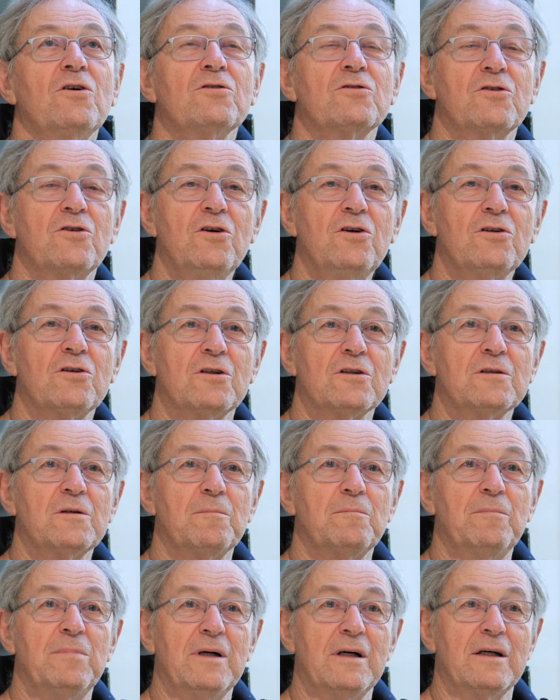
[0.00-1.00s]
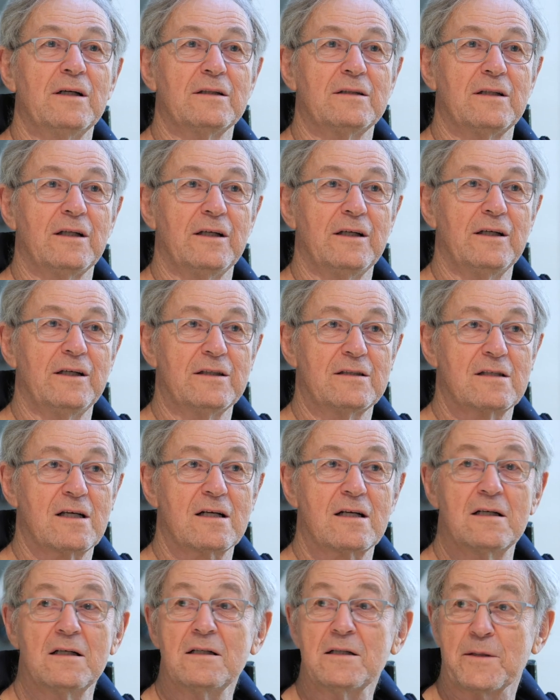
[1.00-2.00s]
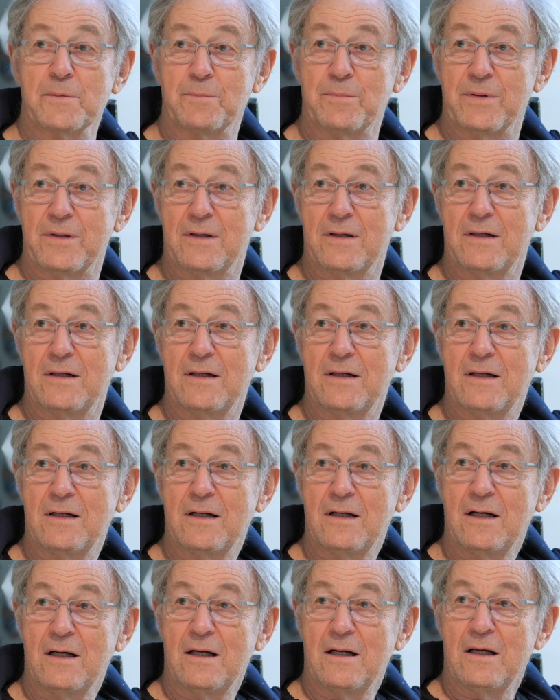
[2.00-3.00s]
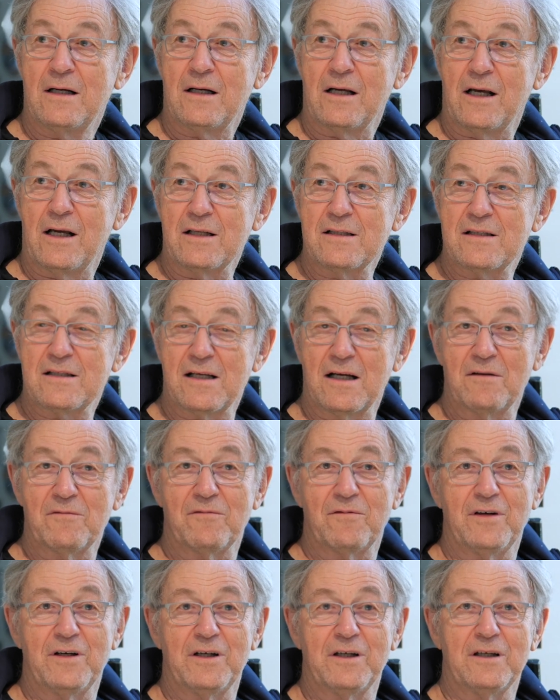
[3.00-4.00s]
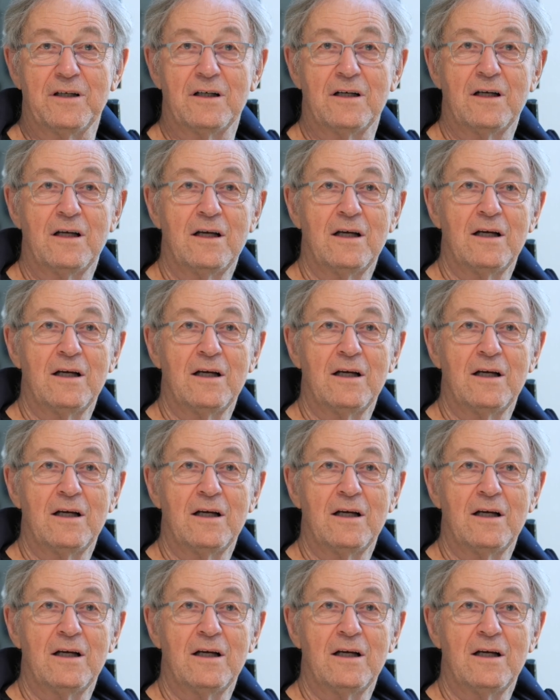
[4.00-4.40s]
not gone, but it's curbed in some way.